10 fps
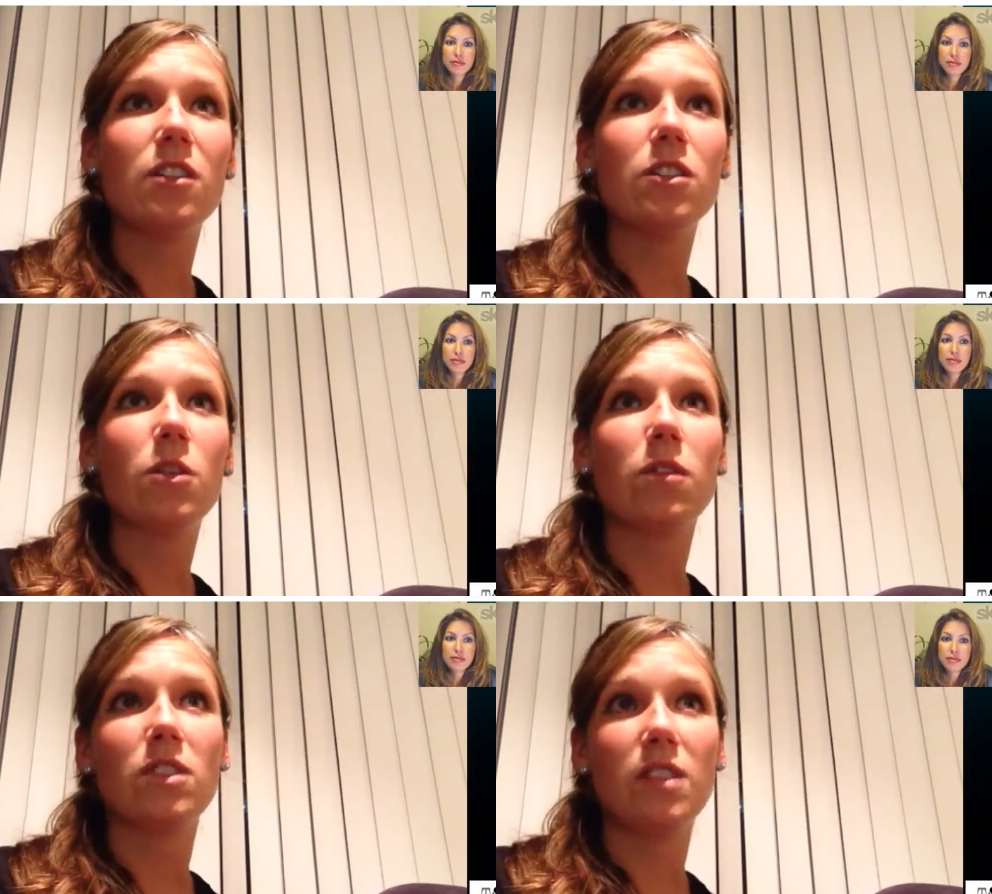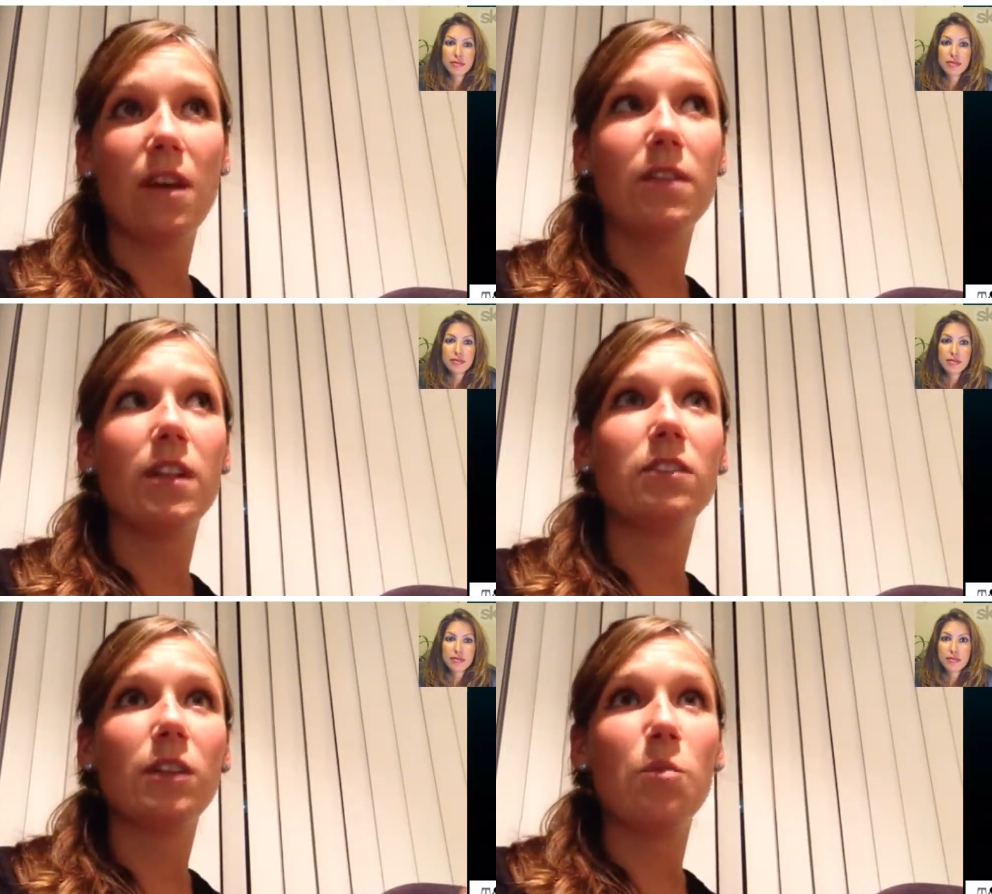Speaker 1: there's definitely
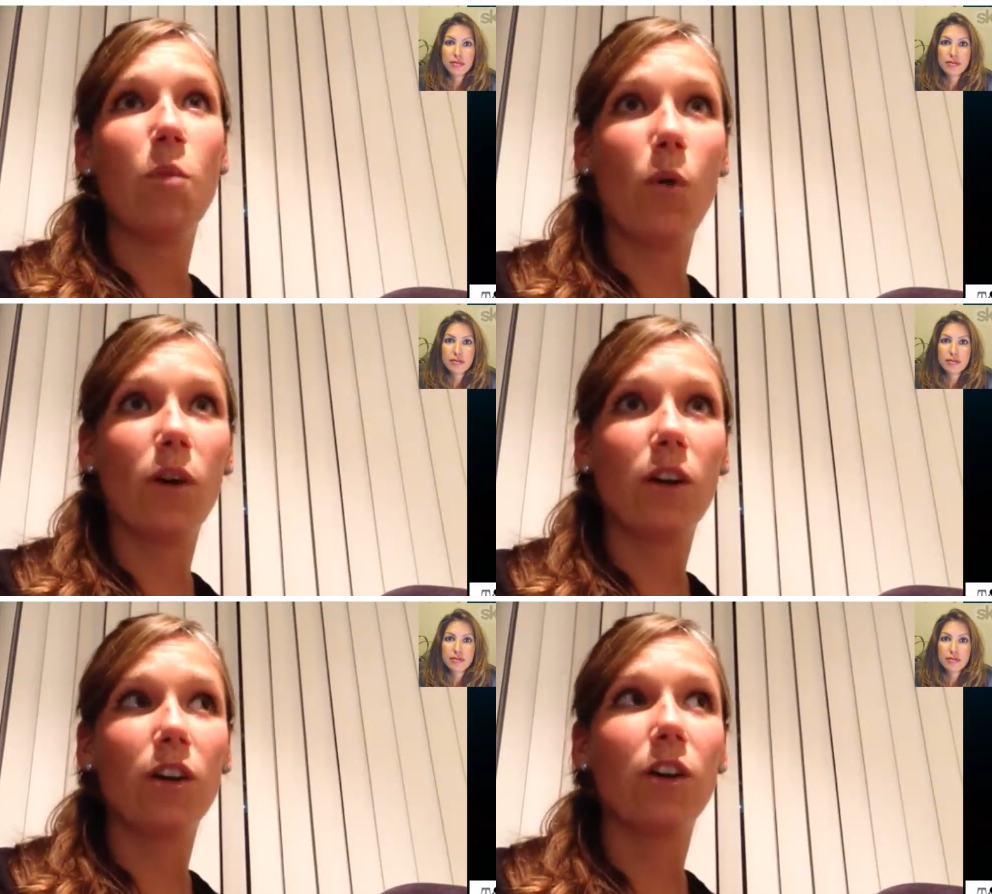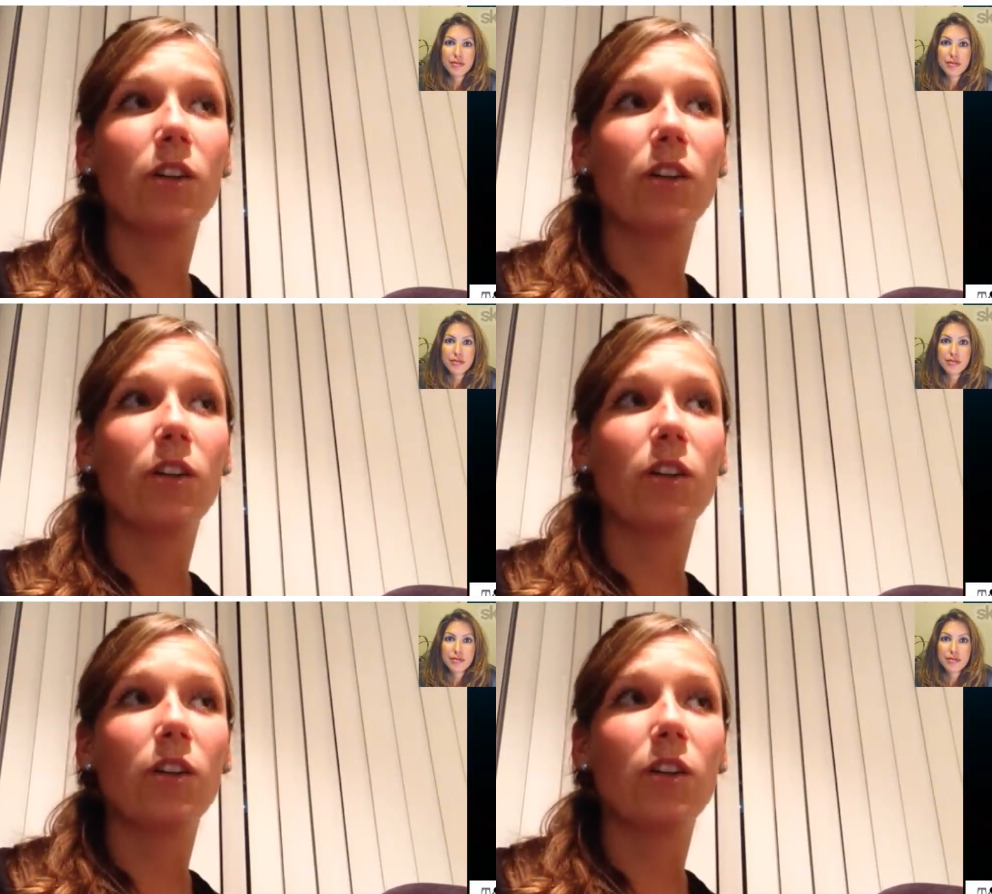more girls.